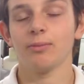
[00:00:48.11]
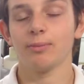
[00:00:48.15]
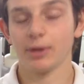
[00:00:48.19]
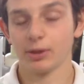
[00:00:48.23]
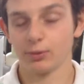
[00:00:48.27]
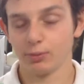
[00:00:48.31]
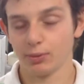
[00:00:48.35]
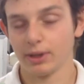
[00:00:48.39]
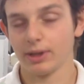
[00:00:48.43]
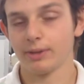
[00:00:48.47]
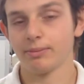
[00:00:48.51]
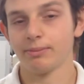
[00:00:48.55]

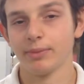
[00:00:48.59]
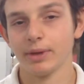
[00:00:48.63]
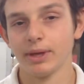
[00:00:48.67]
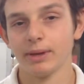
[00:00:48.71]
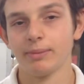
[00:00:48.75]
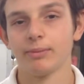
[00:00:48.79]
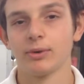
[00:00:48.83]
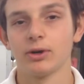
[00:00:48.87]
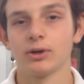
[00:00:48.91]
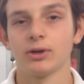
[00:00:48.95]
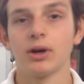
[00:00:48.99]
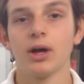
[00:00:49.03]
between
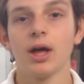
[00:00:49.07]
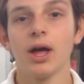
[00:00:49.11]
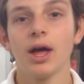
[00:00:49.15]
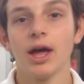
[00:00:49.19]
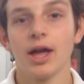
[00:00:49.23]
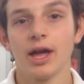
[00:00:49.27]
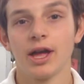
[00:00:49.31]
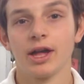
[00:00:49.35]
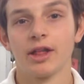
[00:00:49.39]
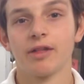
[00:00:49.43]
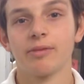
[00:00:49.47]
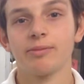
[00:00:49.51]
people.
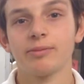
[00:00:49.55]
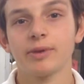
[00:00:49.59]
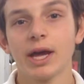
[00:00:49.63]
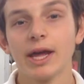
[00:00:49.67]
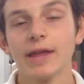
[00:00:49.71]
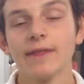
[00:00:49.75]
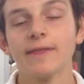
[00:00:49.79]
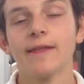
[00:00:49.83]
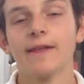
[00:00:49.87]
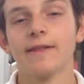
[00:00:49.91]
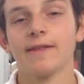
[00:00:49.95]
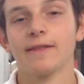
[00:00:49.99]

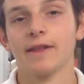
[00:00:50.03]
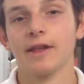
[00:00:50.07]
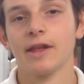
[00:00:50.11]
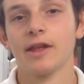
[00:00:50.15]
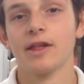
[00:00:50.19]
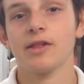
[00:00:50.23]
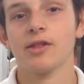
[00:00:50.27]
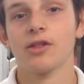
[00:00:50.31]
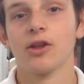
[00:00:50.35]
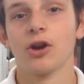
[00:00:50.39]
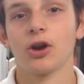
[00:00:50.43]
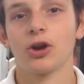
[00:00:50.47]
Explain that
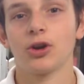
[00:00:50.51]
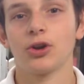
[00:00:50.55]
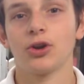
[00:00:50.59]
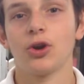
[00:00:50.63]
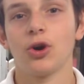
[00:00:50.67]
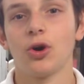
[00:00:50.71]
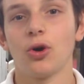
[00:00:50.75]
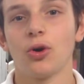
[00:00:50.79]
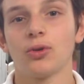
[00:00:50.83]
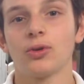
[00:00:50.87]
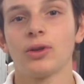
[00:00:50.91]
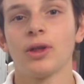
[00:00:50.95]
these are
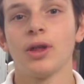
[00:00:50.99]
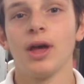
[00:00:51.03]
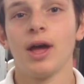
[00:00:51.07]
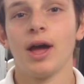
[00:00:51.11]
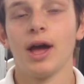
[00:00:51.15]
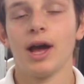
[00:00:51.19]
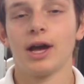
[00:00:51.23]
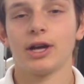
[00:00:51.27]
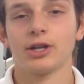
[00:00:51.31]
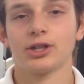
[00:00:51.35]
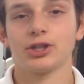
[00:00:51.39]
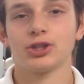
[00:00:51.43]
known
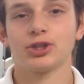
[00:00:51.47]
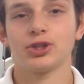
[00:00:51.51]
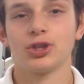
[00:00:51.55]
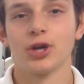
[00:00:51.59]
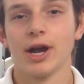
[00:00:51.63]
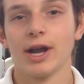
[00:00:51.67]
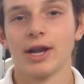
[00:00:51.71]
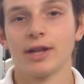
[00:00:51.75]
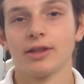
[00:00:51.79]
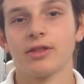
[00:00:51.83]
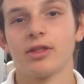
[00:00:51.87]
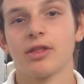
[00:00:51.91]
as
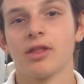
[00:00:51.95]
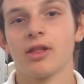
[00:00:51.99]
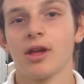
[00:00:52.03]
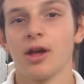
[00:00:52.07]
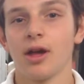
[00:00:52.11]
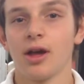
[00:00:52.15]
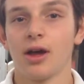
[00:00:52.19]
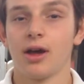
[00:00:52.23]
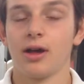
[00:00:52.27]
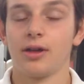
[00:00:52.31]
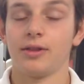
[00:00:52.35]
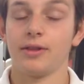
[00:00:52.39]
traits.
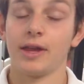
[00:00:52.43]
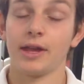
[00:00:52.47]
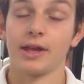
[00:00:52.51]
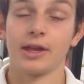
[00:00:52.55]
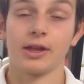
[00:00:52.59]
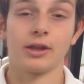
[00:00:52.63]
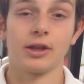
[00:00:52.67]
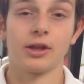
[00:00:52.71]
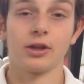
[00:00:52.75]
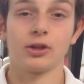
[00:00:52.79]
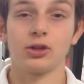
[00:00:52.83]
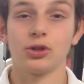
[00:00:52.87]
They
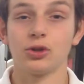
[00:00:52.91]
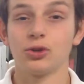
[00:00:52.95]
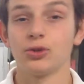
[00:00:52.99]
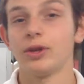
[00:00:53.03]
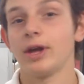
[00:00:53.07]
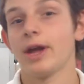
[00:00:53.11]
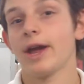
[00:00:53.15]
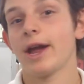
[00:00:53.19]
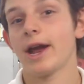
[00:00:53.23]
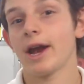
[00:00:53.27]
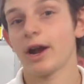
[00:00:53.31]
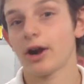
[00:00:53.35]
can include
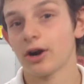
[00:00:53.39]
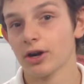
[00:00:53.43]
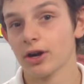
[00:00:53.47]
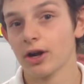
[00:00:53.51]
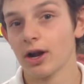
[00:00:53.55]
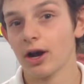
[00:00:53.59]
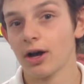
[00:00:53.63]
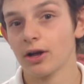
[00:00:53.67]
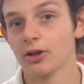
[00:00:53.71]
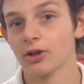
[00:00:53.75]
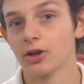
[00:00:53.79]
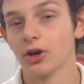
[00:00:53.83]
hair
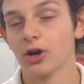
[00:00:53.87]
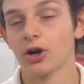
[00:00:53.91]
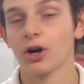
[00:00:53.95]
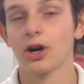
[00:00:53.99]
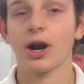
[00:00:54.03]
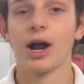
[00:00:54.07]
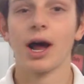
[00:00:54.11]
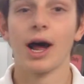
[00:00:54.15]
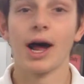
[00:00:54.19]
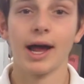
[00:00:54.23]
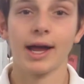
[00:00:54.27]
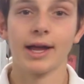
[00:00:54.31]

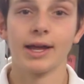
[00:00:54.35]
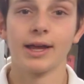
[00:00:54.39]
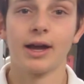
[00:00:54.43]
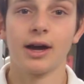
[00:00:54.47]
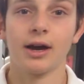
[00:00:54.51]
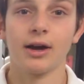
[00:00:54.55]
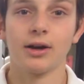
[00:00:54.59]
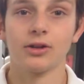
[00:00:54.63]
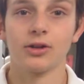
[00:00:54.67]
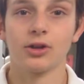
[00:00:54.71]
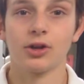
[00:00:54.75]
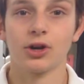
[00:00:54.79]
color, eye
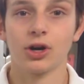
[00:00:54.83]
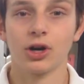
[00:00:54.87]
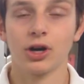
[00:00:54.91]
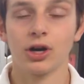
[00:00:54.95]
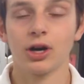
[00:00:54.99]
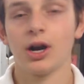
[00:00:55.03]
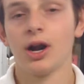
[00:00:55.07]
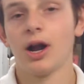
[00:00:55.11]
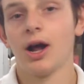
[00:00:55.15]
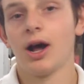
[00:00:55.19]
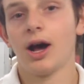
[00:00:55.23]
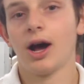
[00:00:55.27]

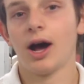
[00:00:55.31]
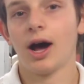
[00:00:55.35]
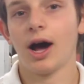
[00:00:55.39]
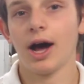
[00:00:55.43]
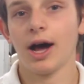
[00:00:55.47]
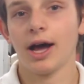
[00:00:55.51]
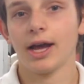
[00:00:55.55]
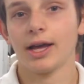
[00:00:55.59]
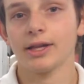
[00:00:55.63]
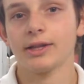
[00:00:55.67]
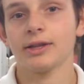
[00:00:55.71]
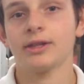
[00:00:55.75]
color,
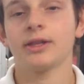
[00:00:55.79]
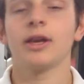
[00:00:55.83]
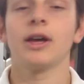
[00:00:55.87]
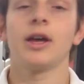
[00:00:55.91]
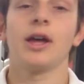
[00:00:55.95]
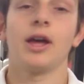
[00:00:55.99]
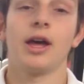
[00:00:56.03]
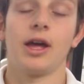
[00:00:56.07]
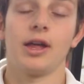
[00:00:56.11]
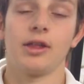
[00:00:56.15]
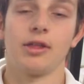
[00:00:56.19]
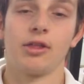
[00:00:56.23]
height,
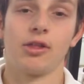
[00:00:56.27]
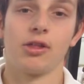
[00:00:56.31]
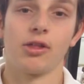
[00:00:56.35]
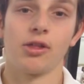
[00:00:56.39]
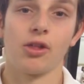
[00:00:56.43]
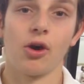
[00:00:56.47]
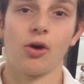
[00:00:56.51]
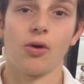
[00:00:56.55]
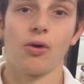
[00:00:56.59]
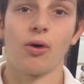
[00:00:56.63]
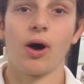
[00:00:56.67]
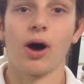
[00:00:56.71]
and
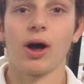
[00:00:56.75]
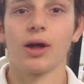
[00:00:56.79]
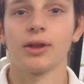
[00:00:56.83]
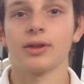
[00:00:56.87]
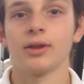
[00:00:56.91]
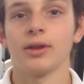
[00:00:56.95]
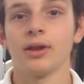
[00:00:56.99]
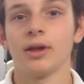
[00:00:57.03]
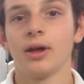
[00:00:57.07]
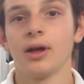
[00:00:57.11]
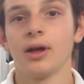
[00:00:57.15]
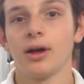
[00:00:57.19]
so on.